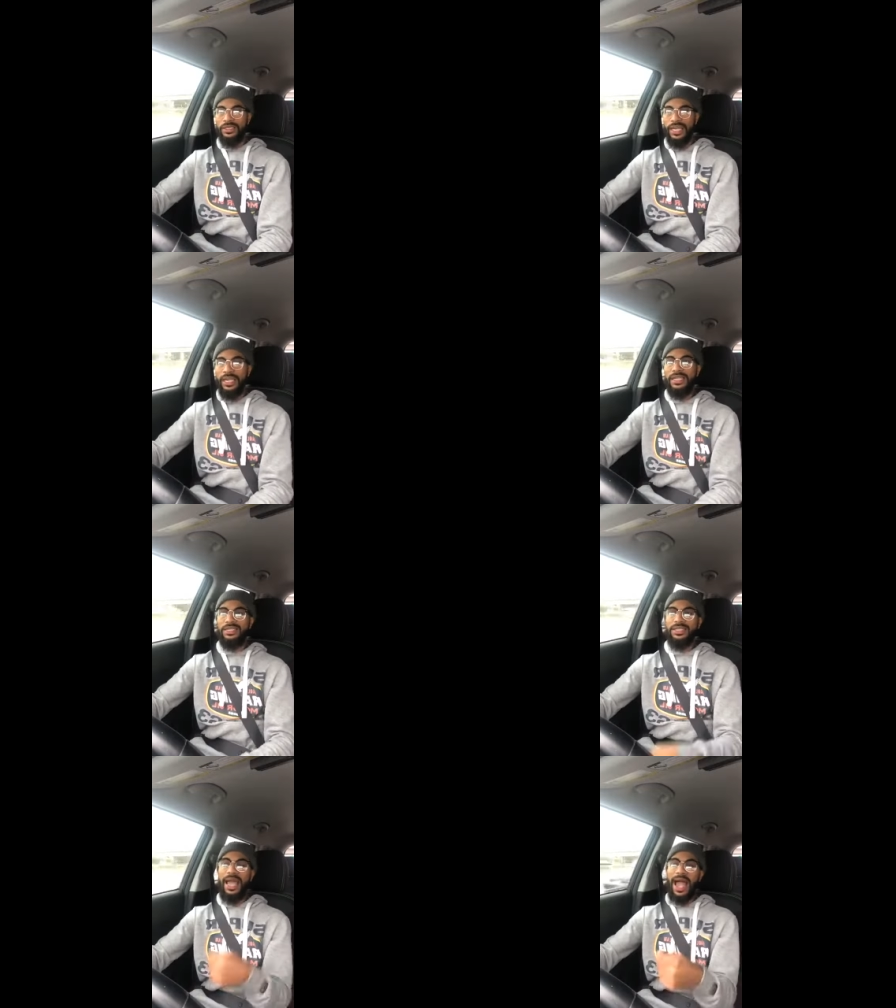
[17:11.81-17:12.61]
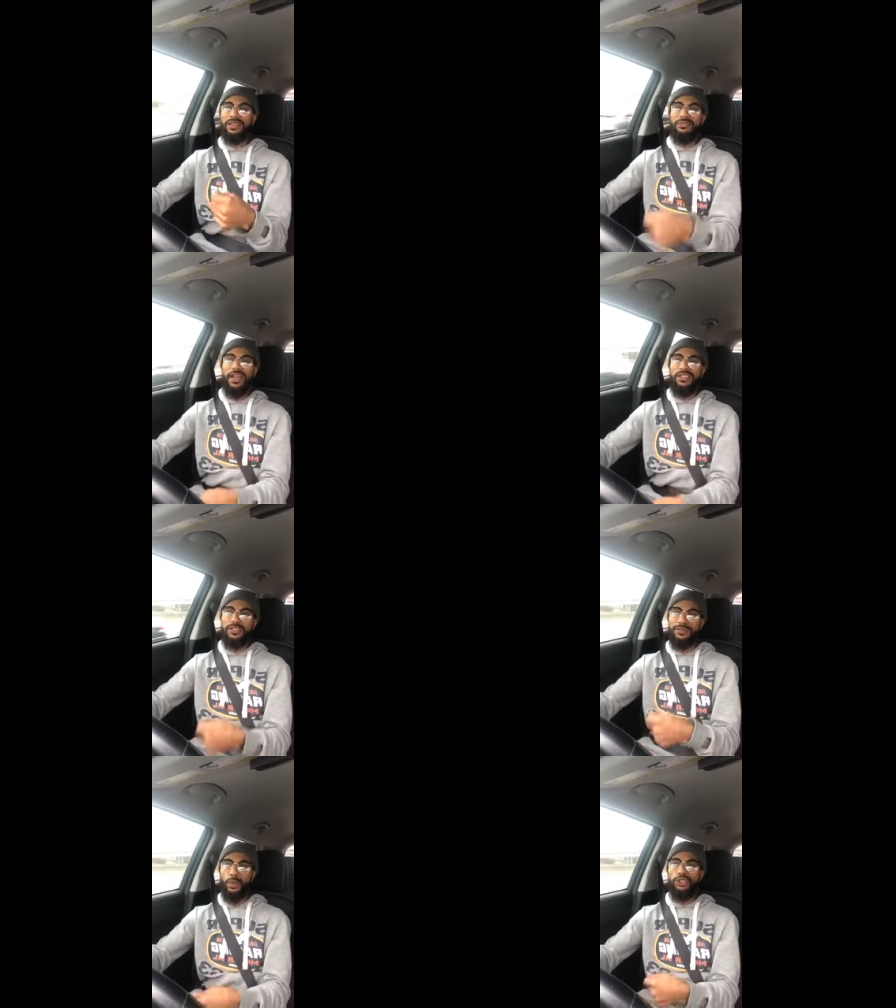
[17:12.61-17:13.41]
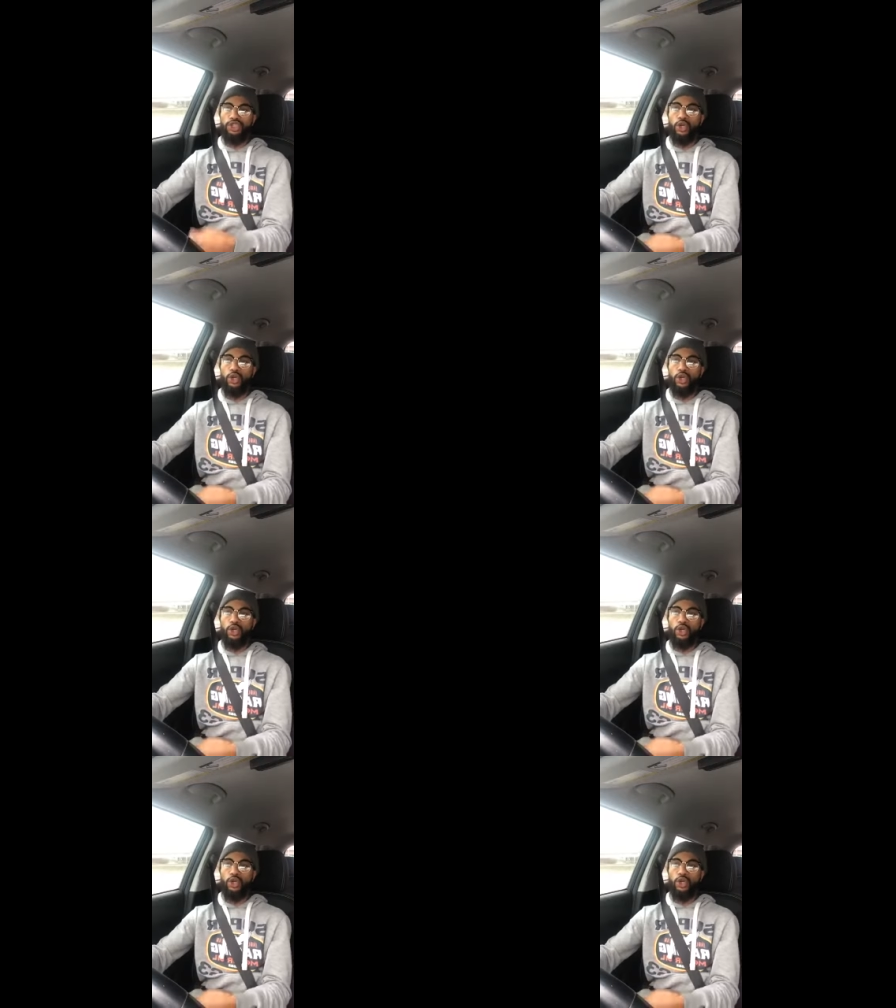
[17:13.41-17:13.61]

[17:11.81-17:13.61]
it is the activation of one's